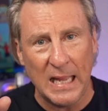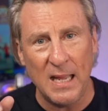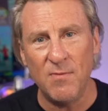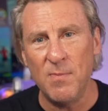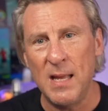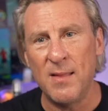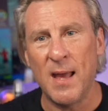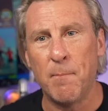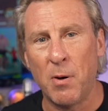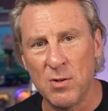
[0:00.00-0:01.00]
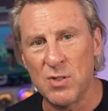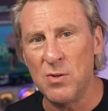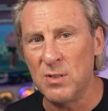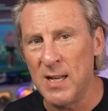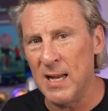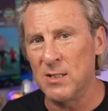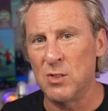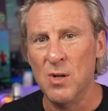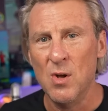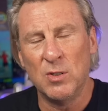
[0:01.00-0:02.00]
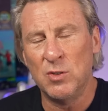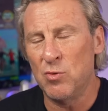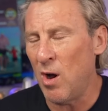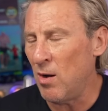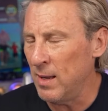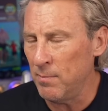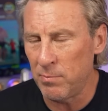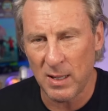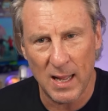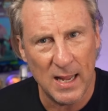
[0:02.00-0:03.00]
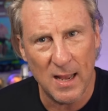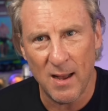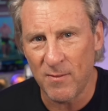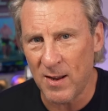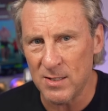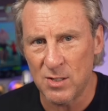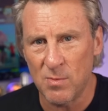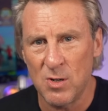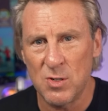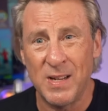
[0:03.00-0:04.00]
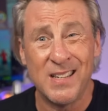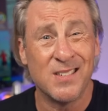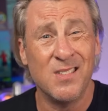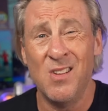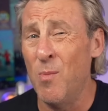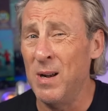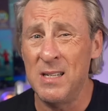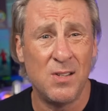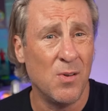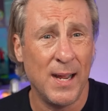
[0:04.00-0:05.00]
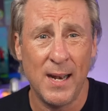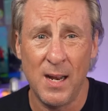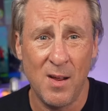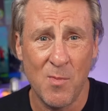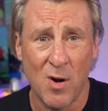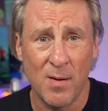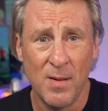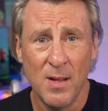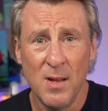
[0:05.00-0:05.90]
Believe me, that personal touch will draw in plenty of customers because nobody's doing it anymore.